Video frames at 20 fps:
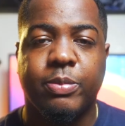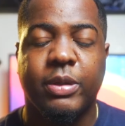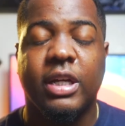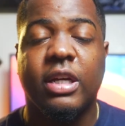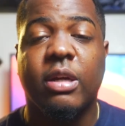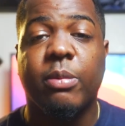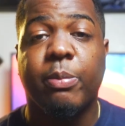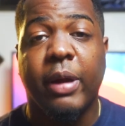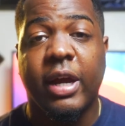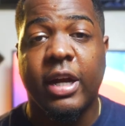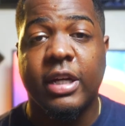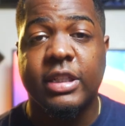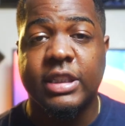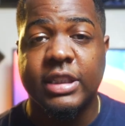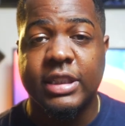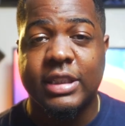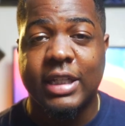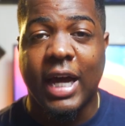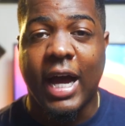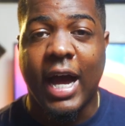but in
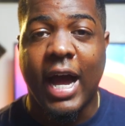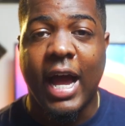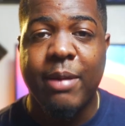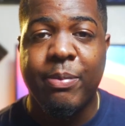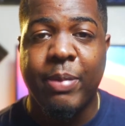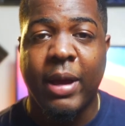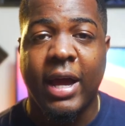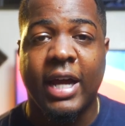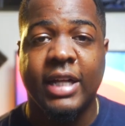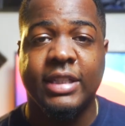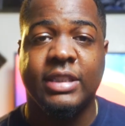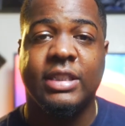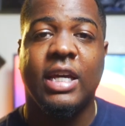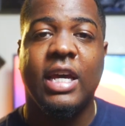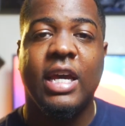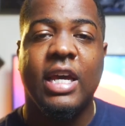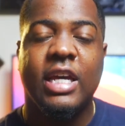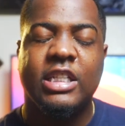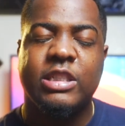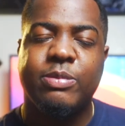comparison to iPads,
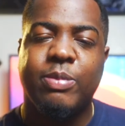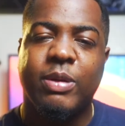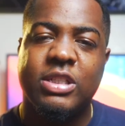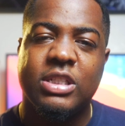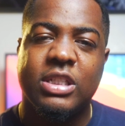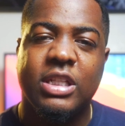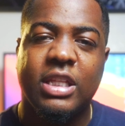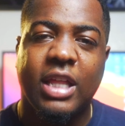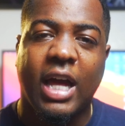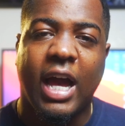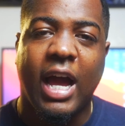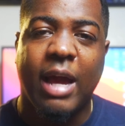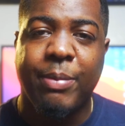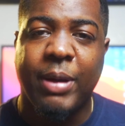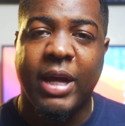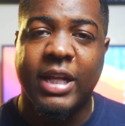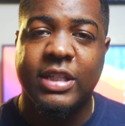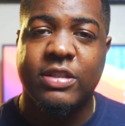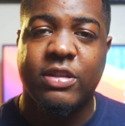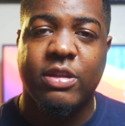especially the
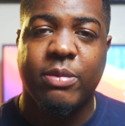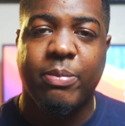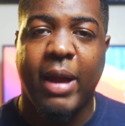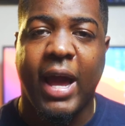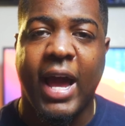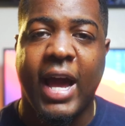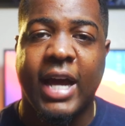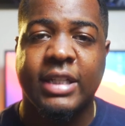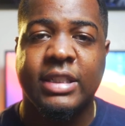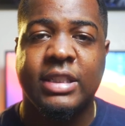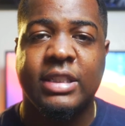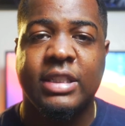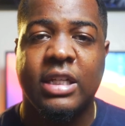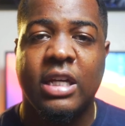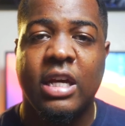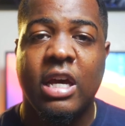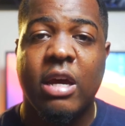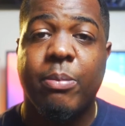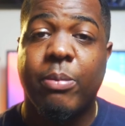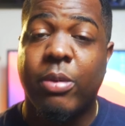iPads of the past,
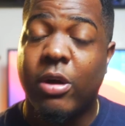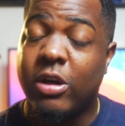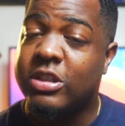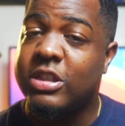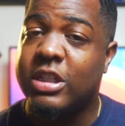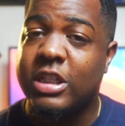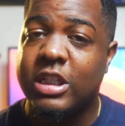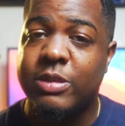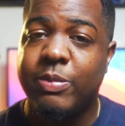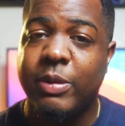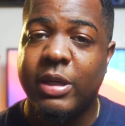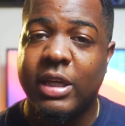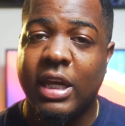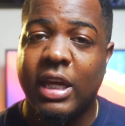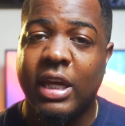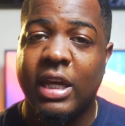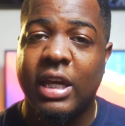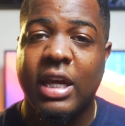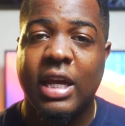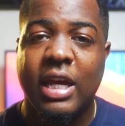personally
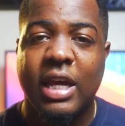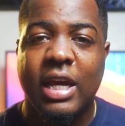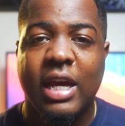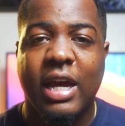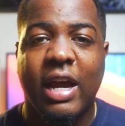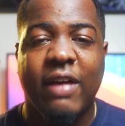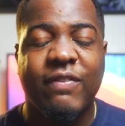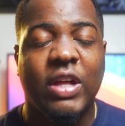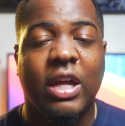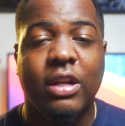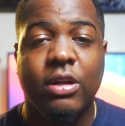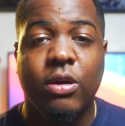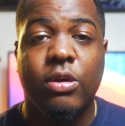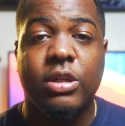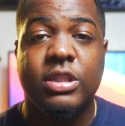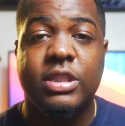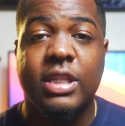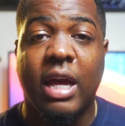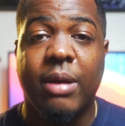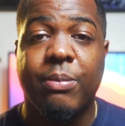speaking, I've not
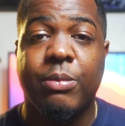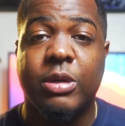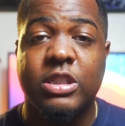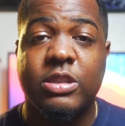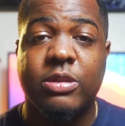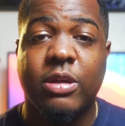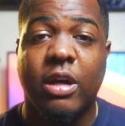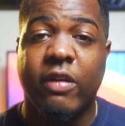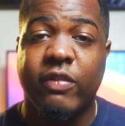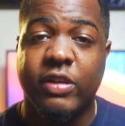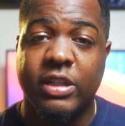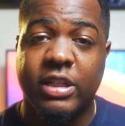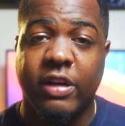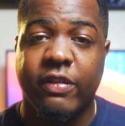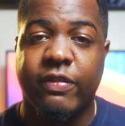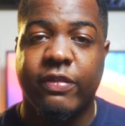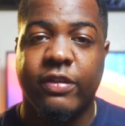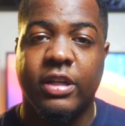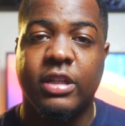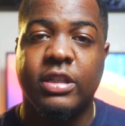noticed that much of a
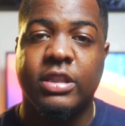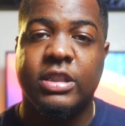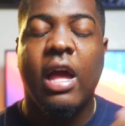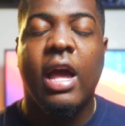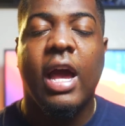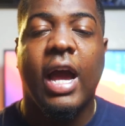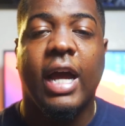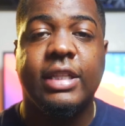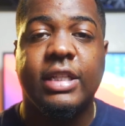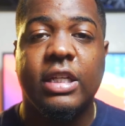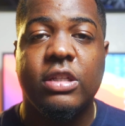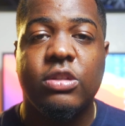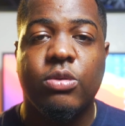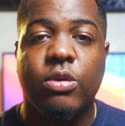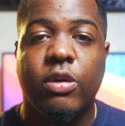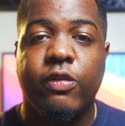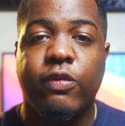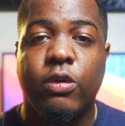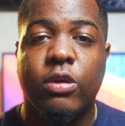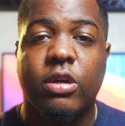difference. I did do
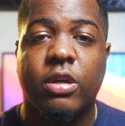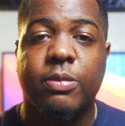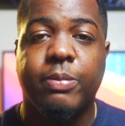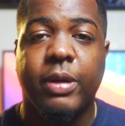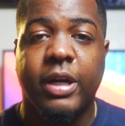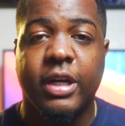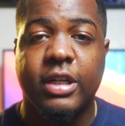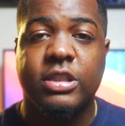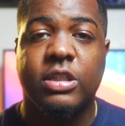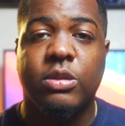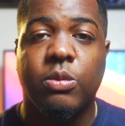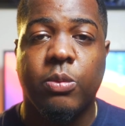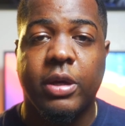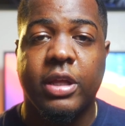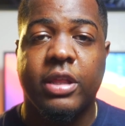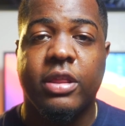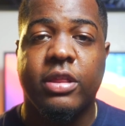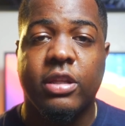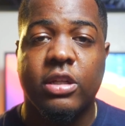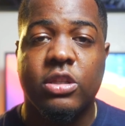a full comparison
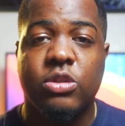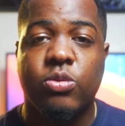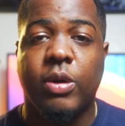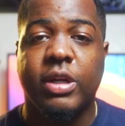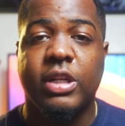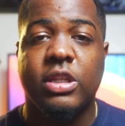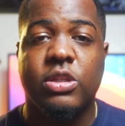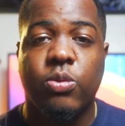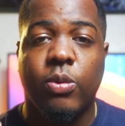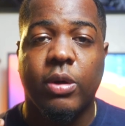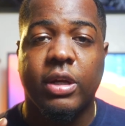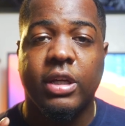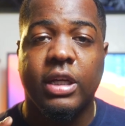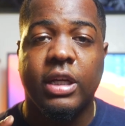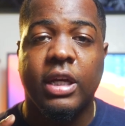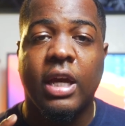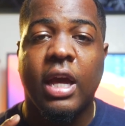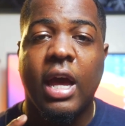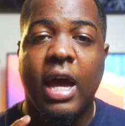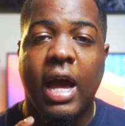with the
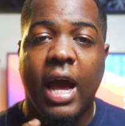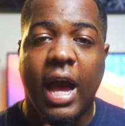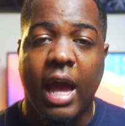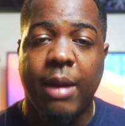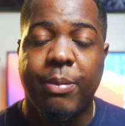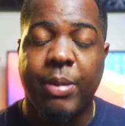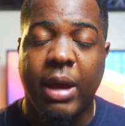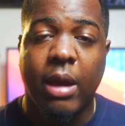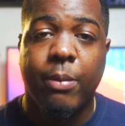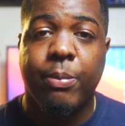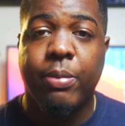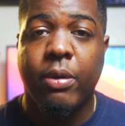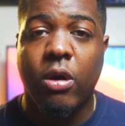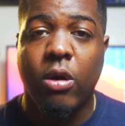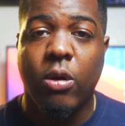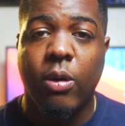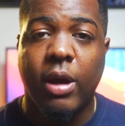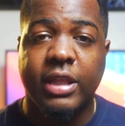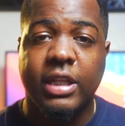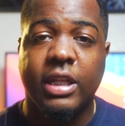2020 iPad
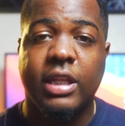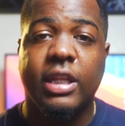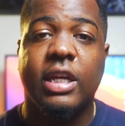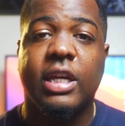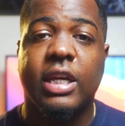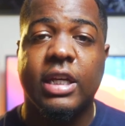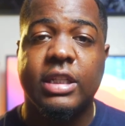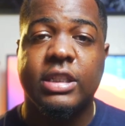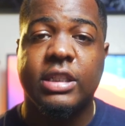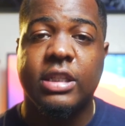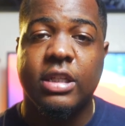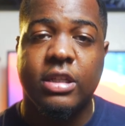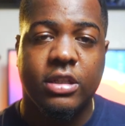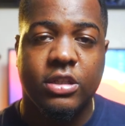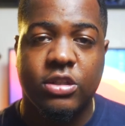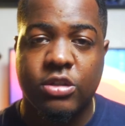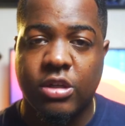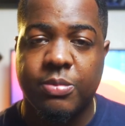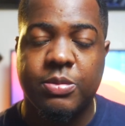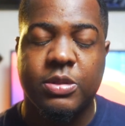Pro, and the link is in the
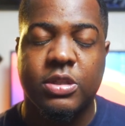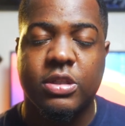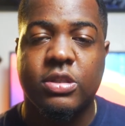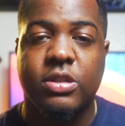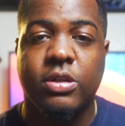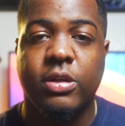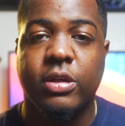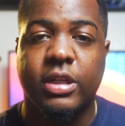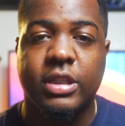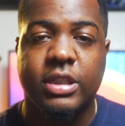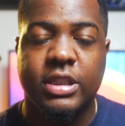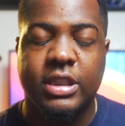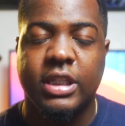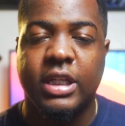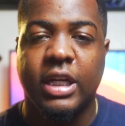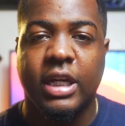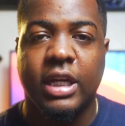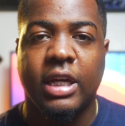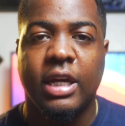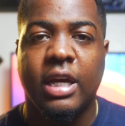description so you can
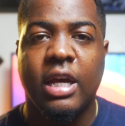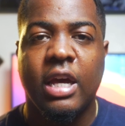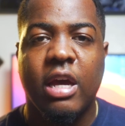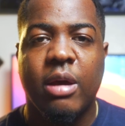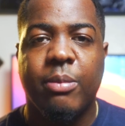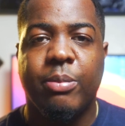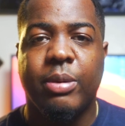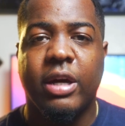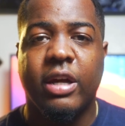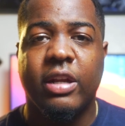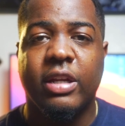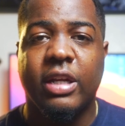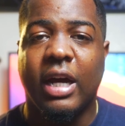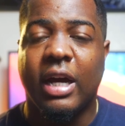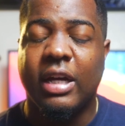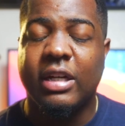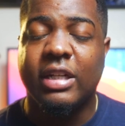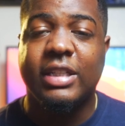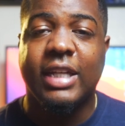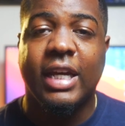see it, but
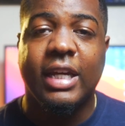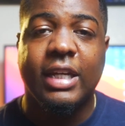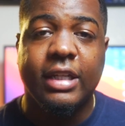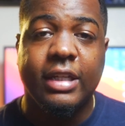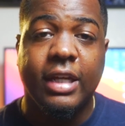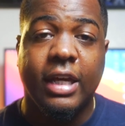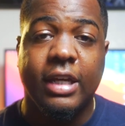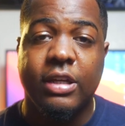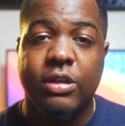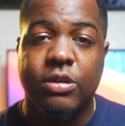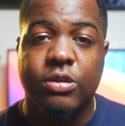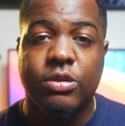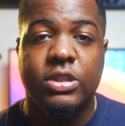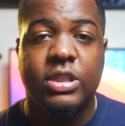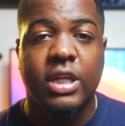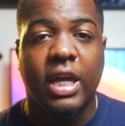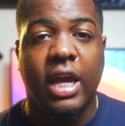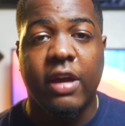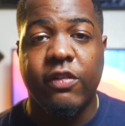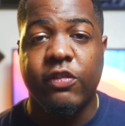on a day-to-day
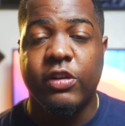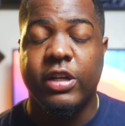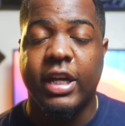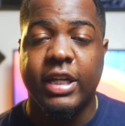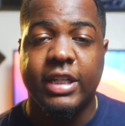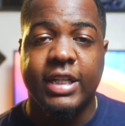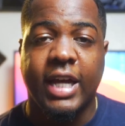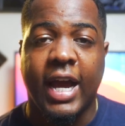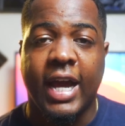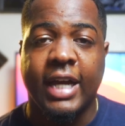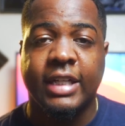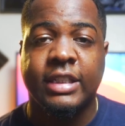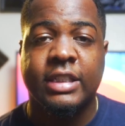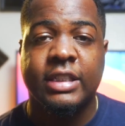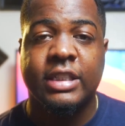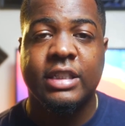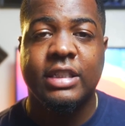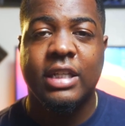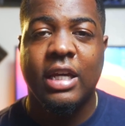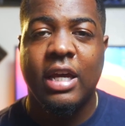use, everyday
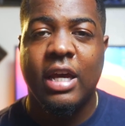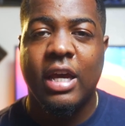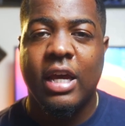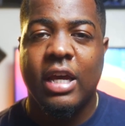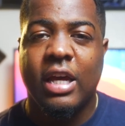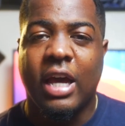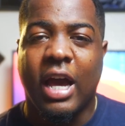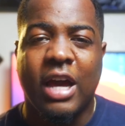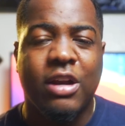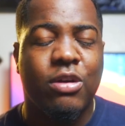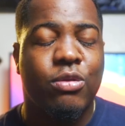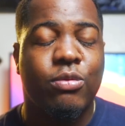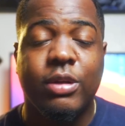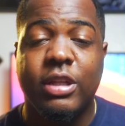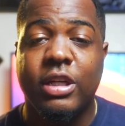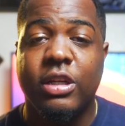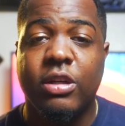tasks, I don't really